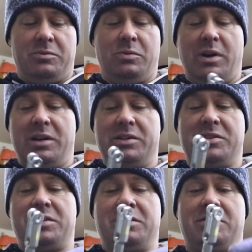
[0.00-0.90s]

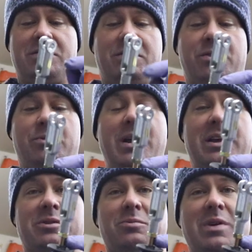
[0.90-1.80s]
was
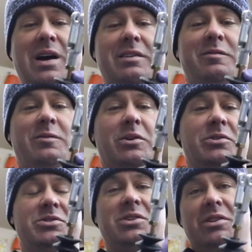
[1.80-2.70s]
threading the rod
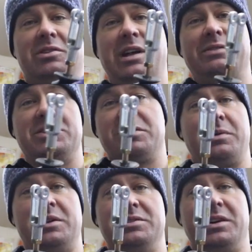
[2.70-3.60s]
further so the clevis
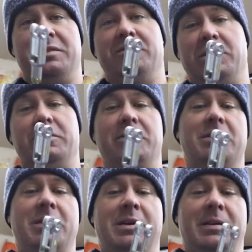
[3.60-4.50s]
threads on further.
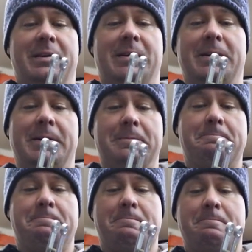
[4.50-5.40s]

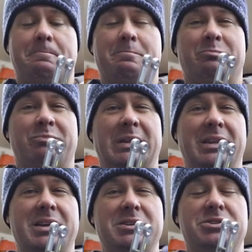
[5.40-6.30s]
Um,
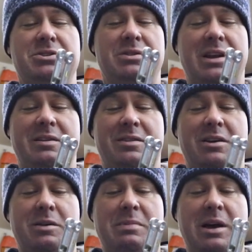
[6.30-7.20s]
the issue that I
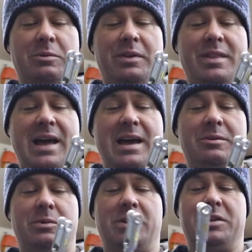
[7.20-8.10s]
thought about with
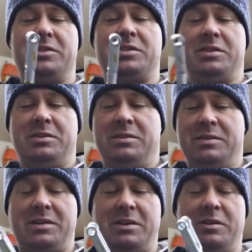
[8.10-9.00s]
that was,
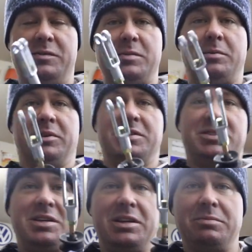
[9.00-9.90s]
I don't know if you'll be able to
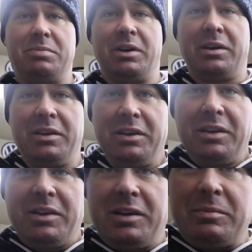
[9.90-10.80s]
see it, but
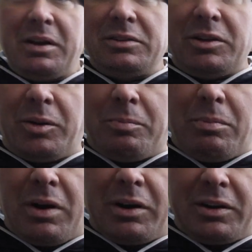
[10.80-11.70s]
I made a little
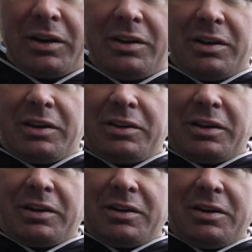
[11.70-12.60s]
mark on
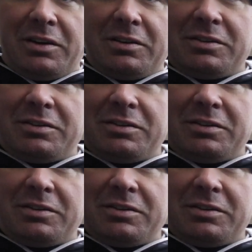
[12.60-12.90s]
there.